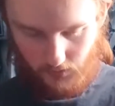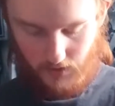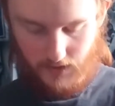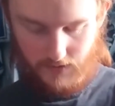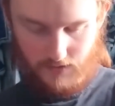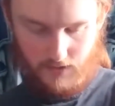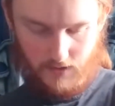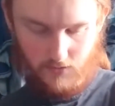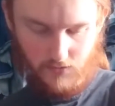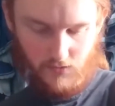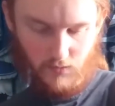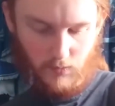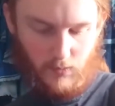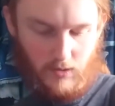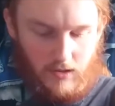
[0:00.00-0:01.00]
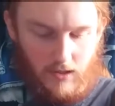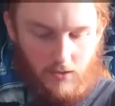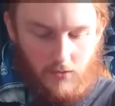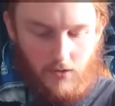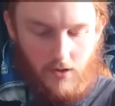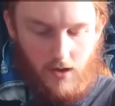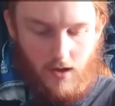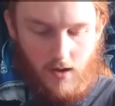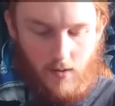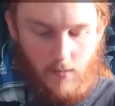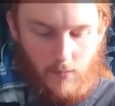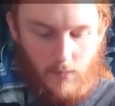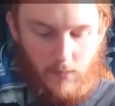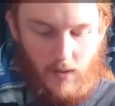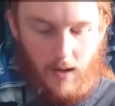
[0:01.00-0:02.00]
rares now, so we'll pull out
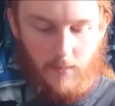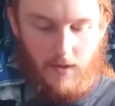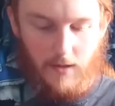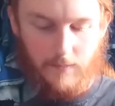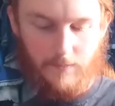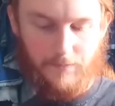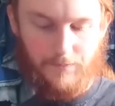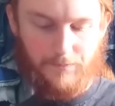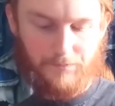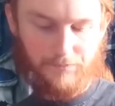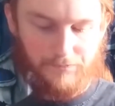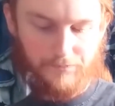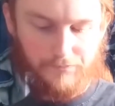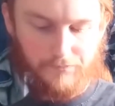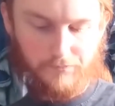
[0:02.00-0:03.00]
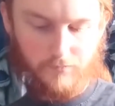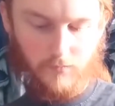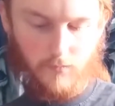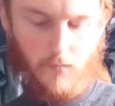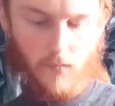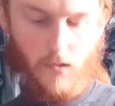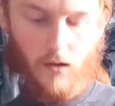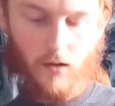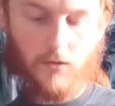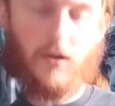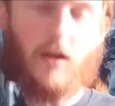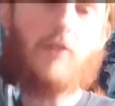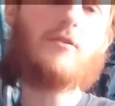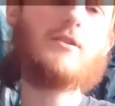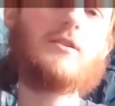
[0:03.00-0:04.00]
Batman. Because
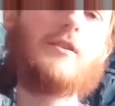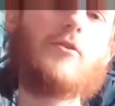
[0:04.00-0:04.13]
I originally